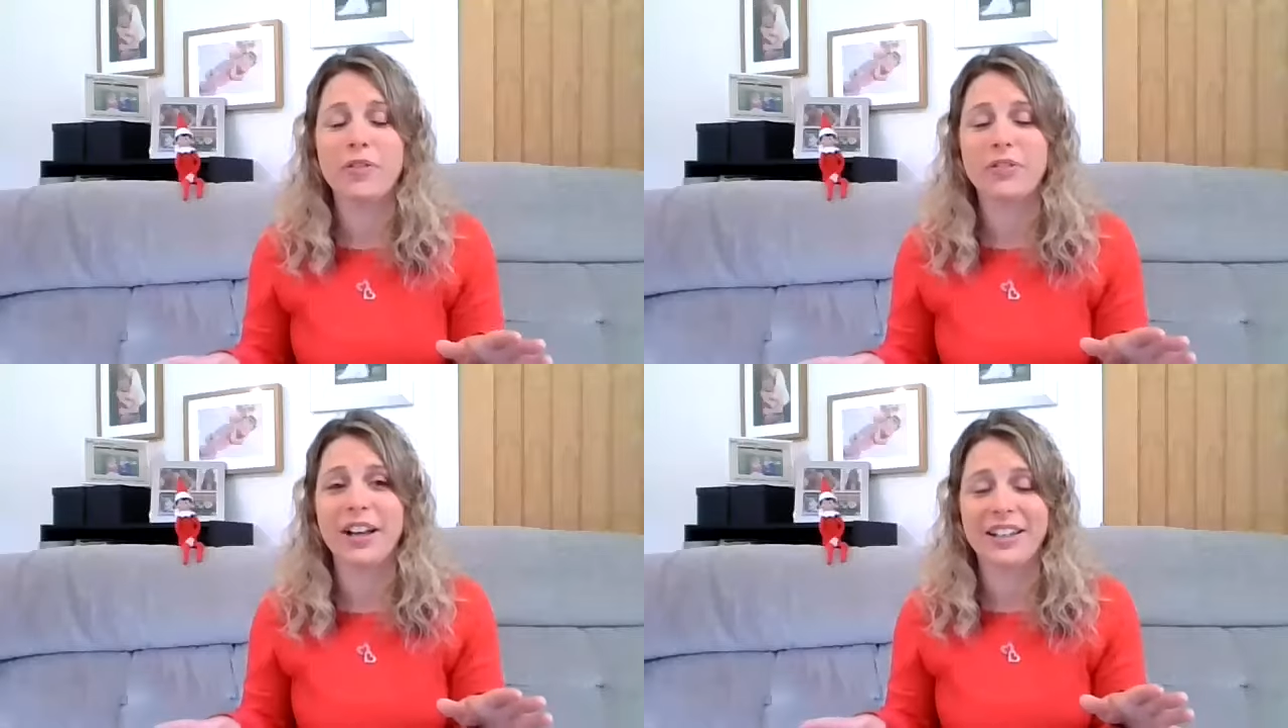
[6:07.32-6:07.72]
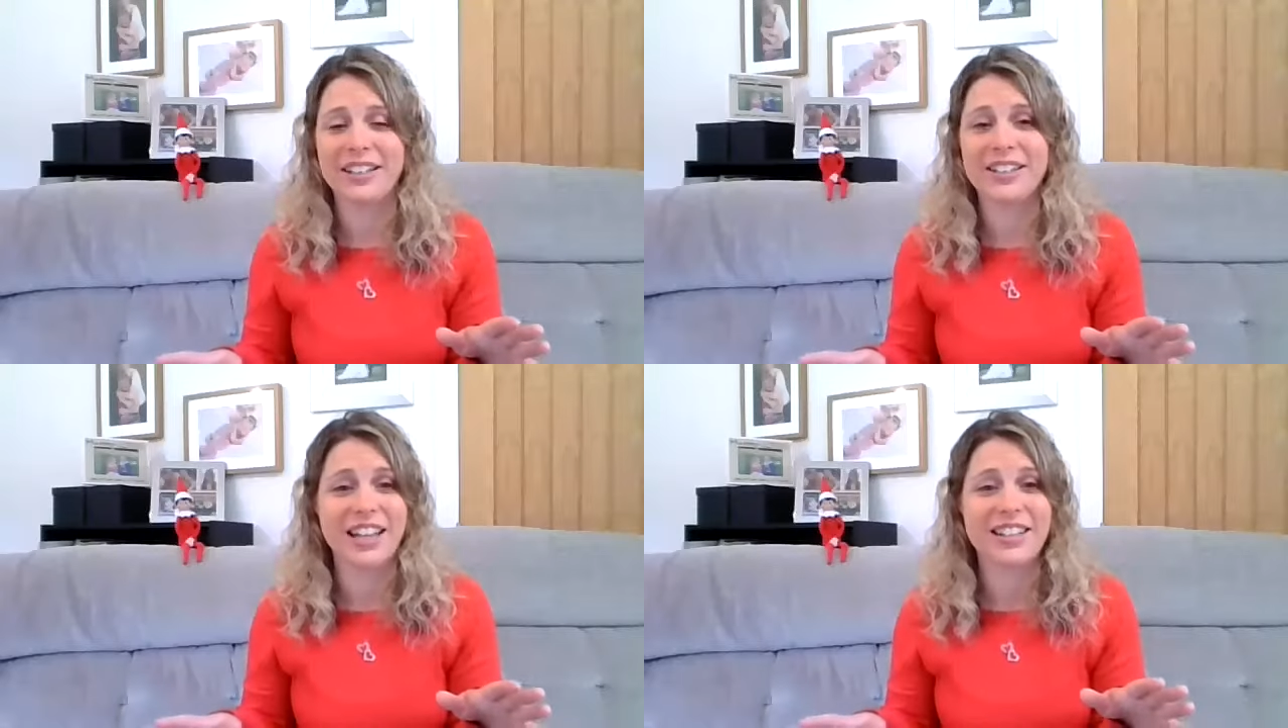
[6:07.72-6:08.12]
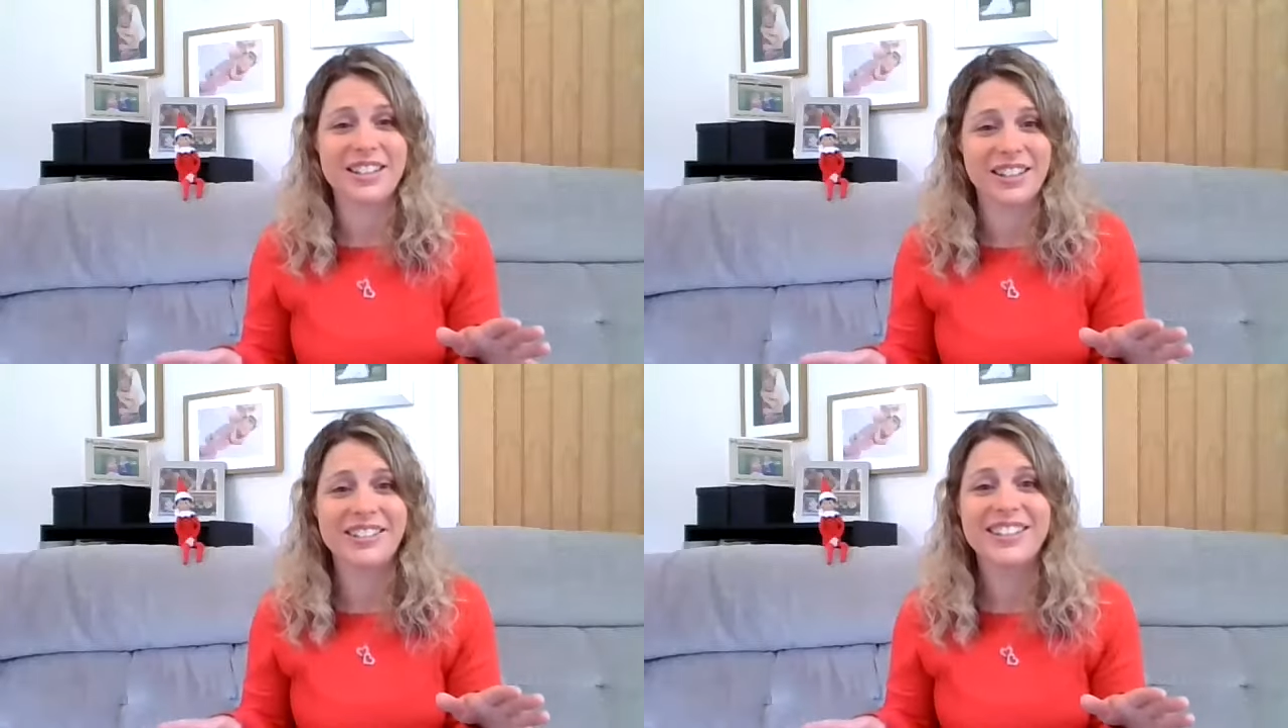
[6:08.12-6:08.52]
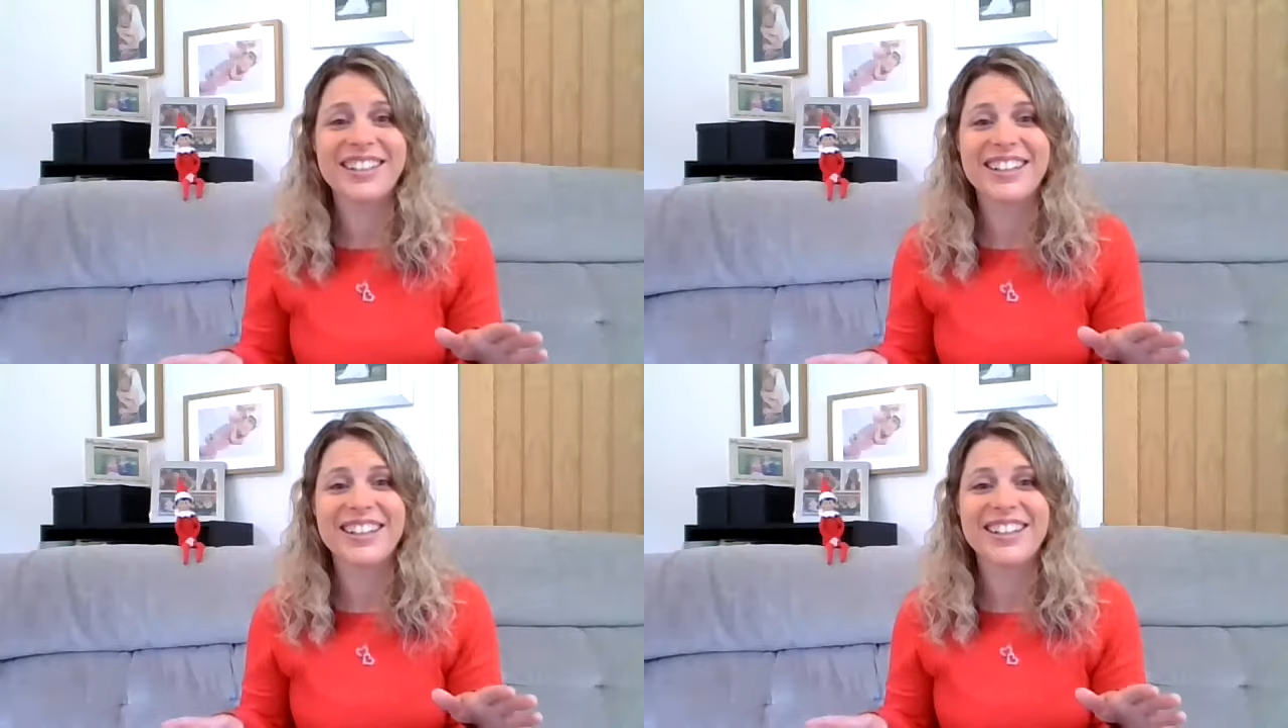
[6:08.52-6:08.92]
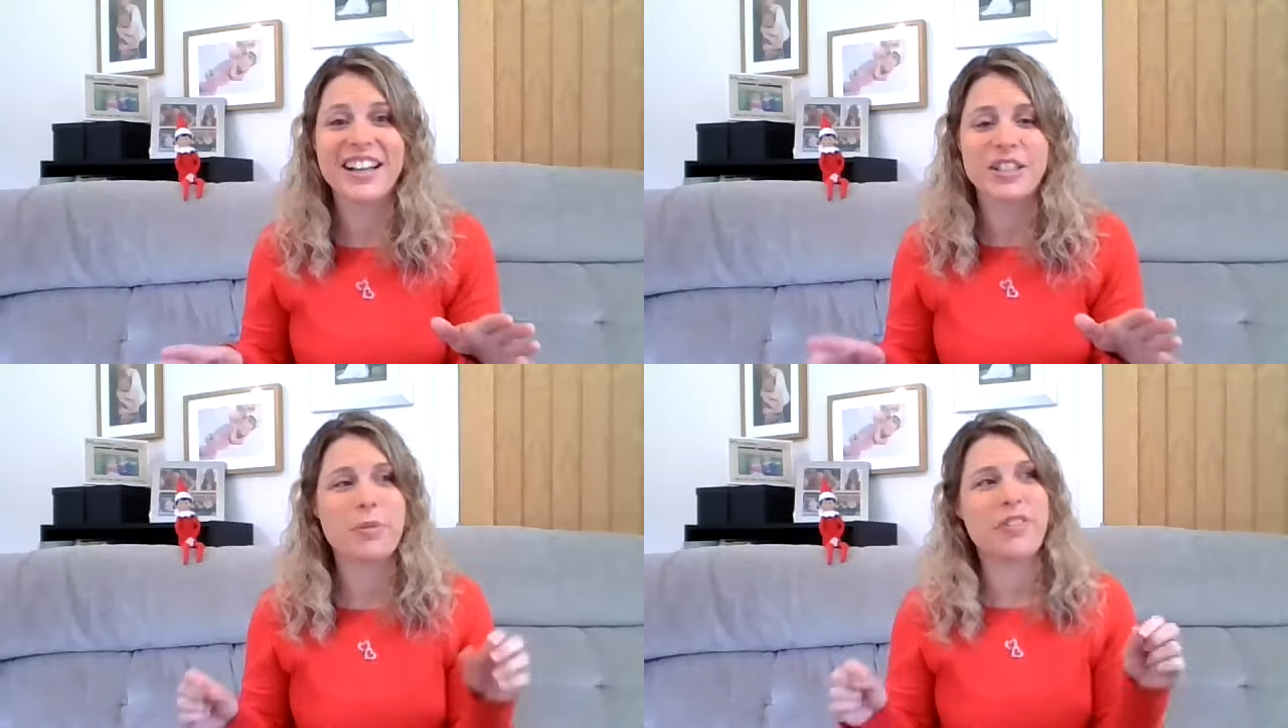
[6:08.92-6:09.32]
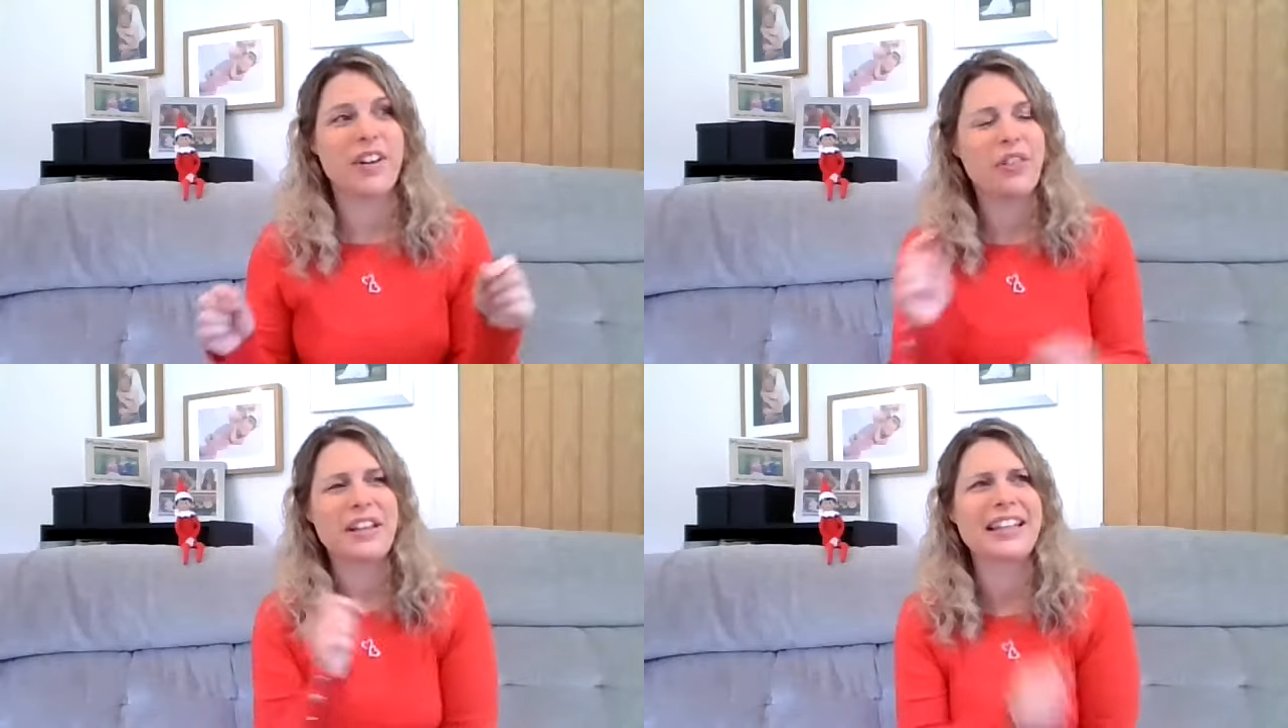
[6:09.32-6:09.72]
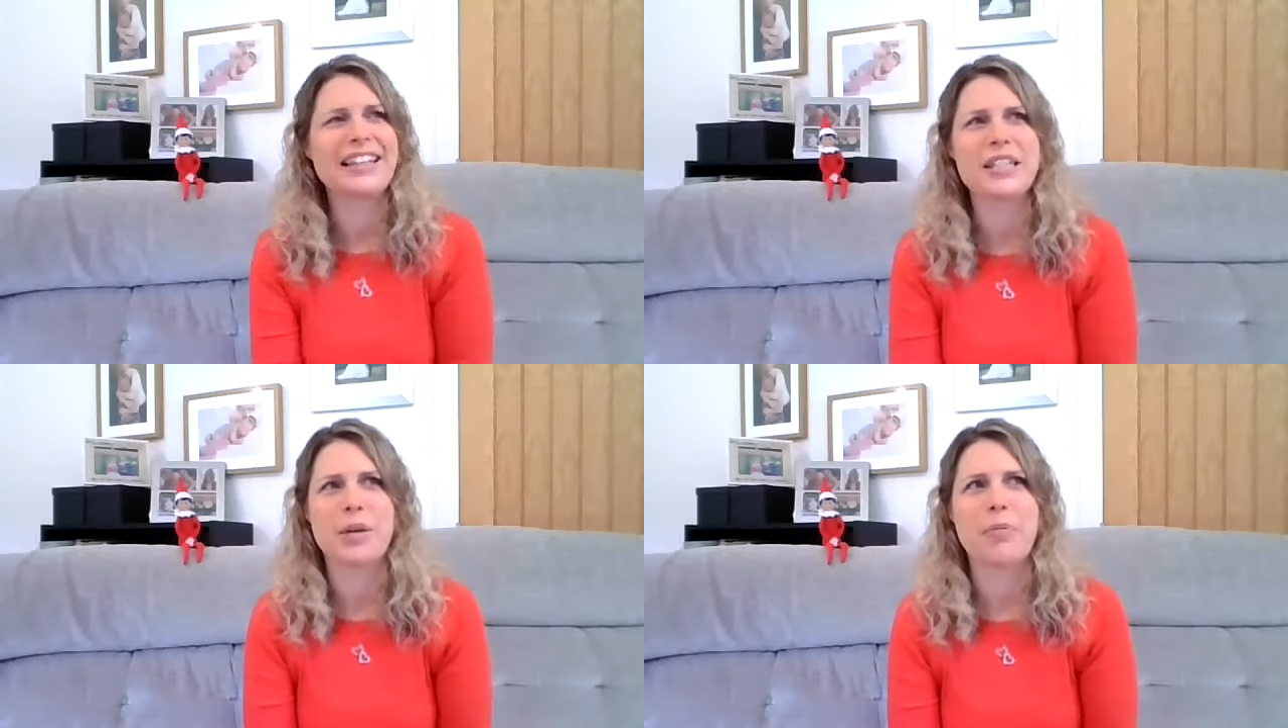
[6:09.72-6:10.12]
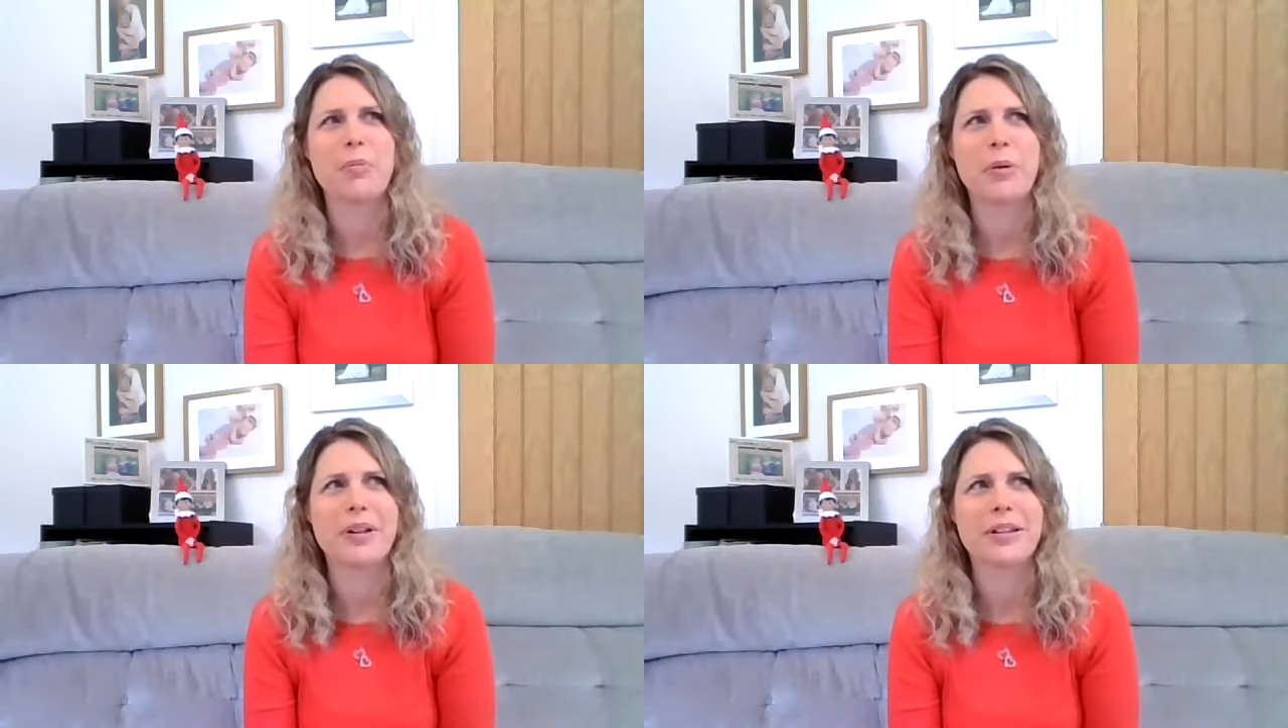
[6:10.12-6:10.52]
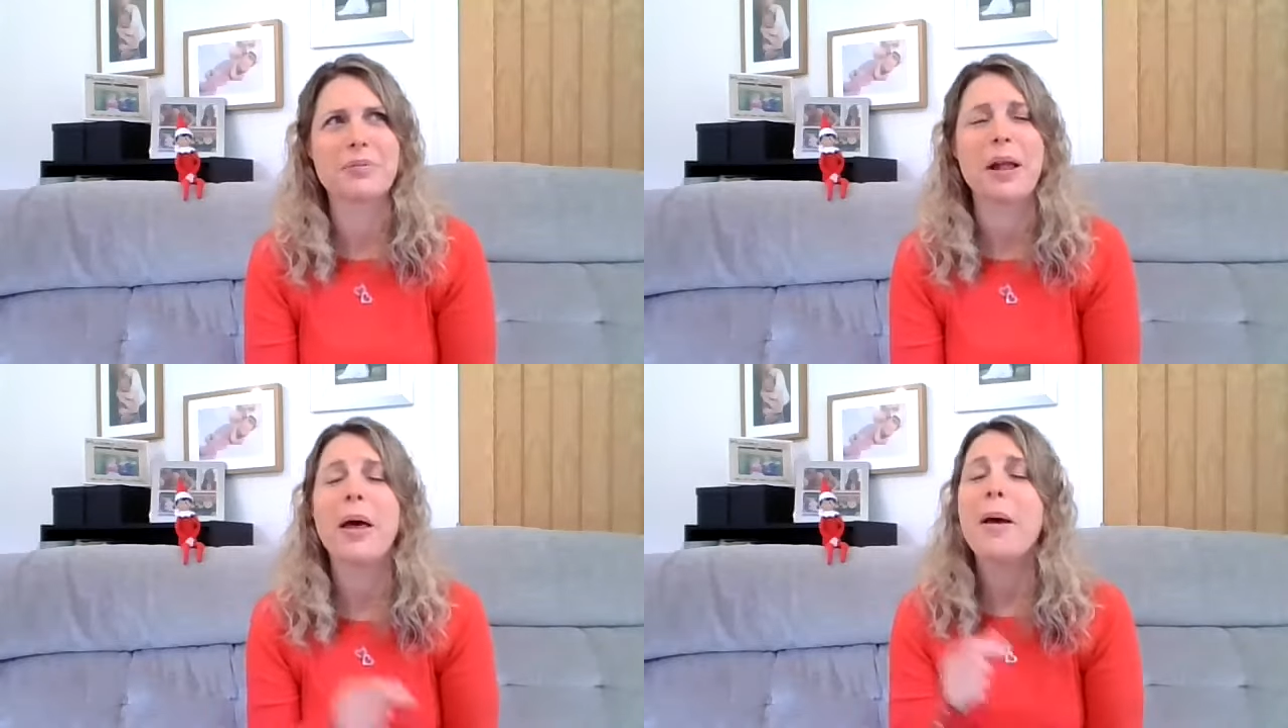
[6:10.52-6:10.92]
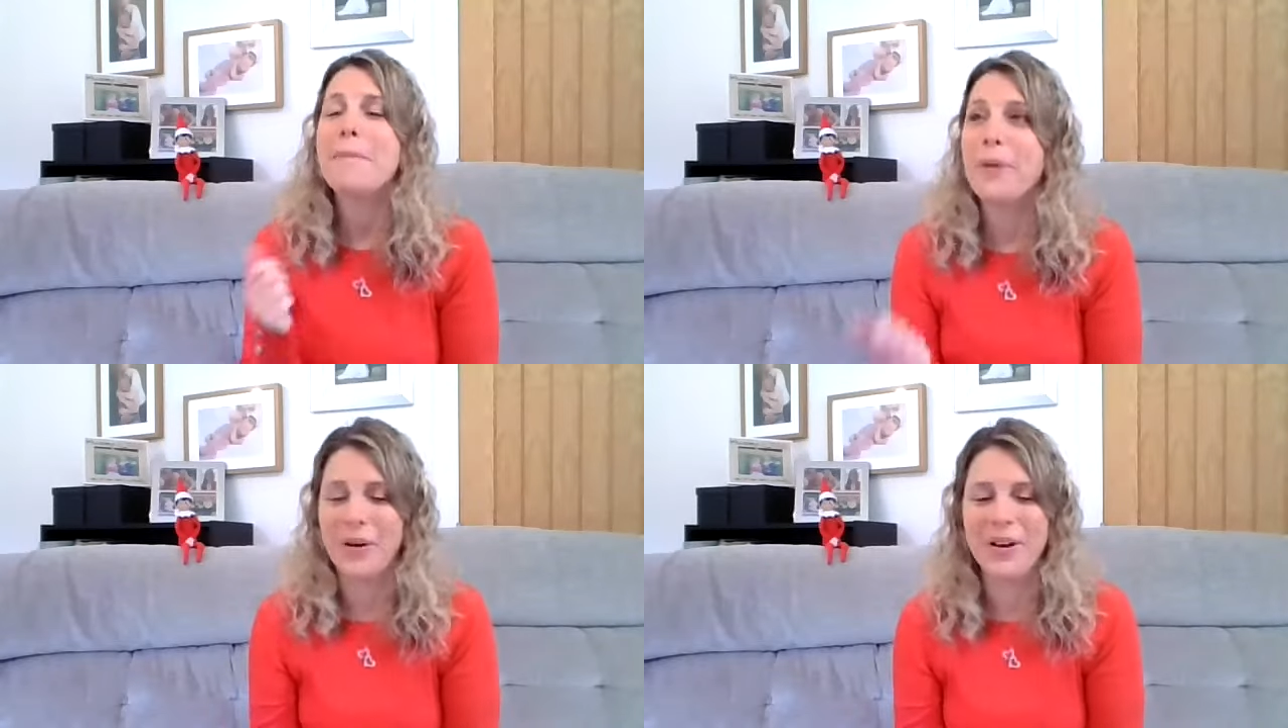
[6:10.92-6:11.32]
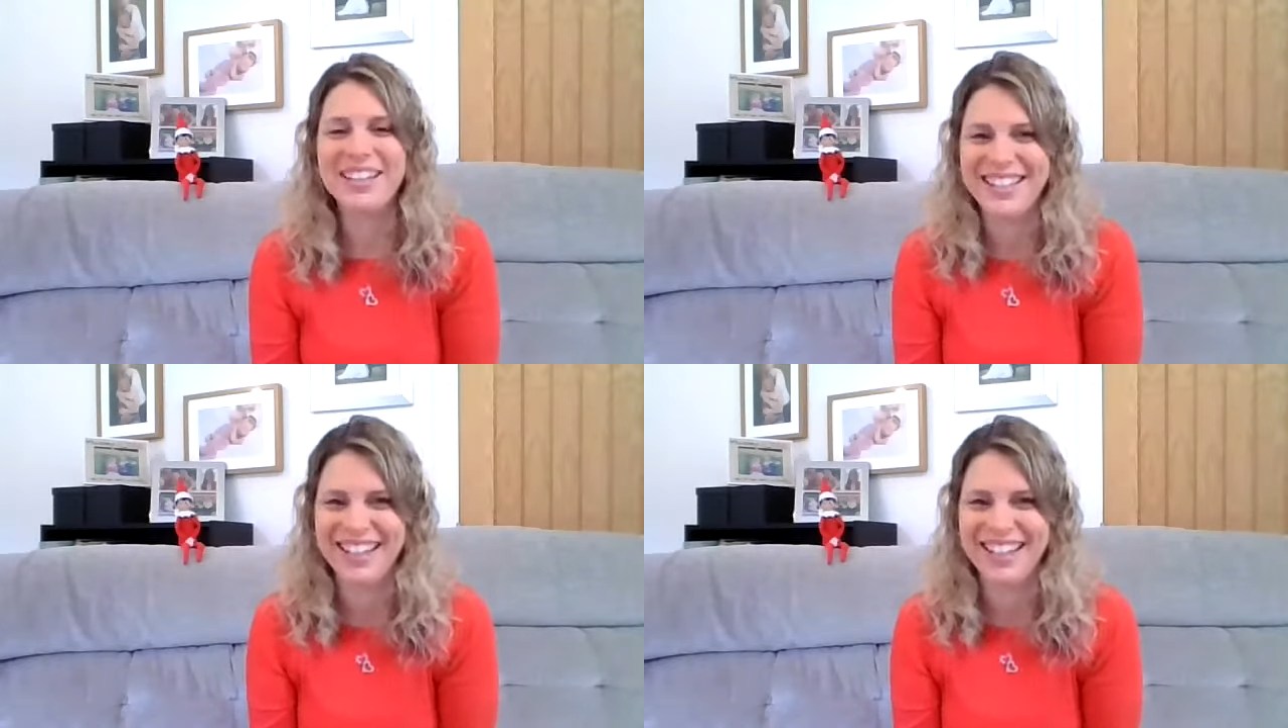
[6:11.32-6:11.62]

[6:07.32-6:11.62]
the flying Santa. I think Alicia probably will as well, but